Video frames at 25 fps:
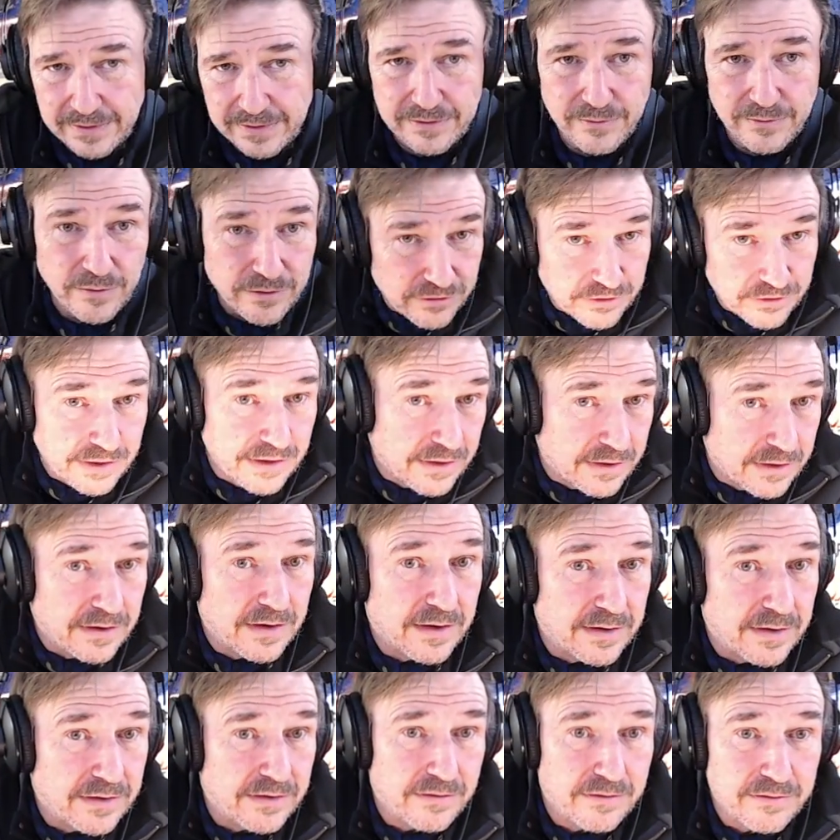And then once you get it
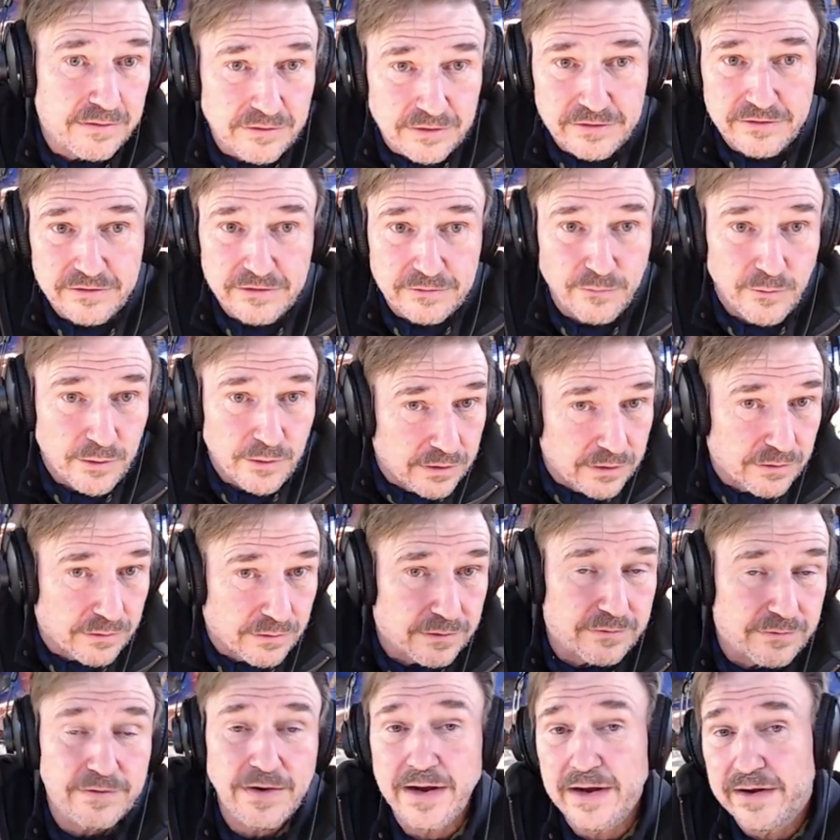on there and it's one of your
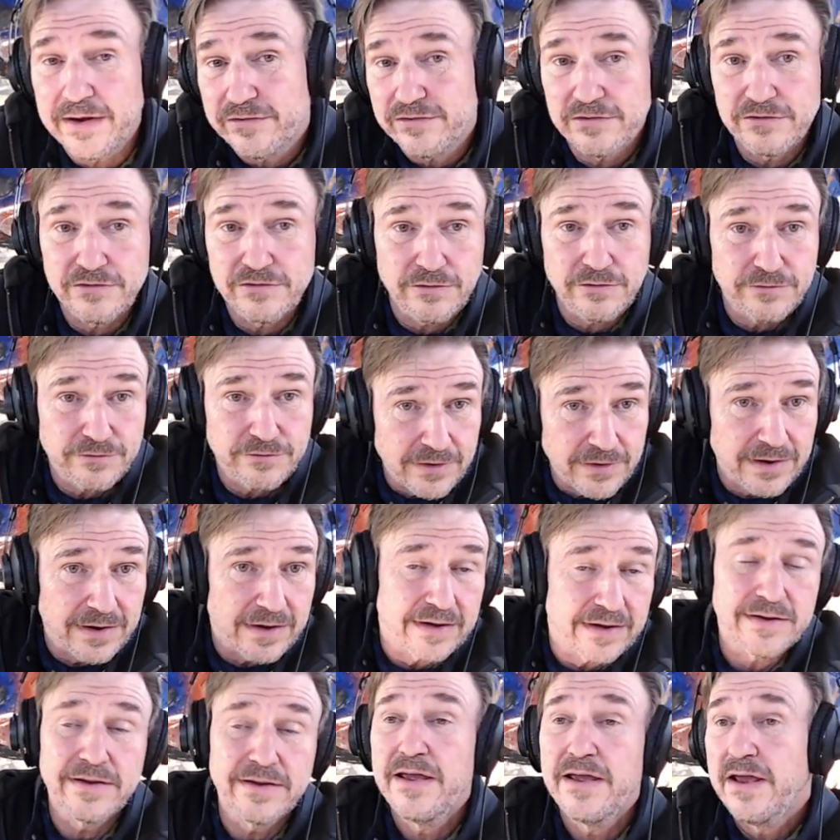devices, you're
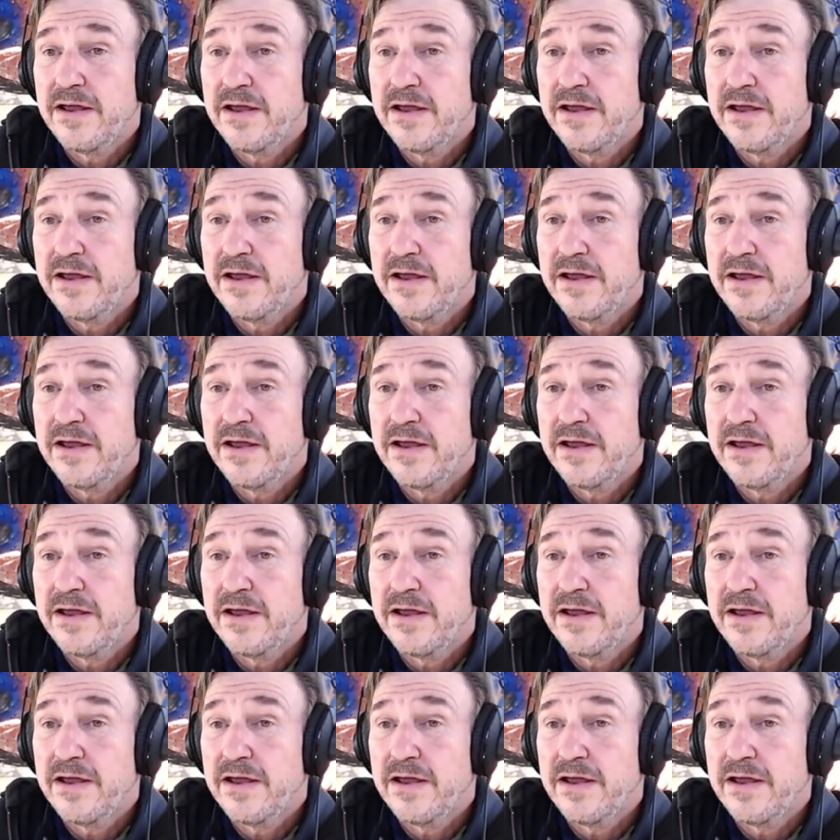fine.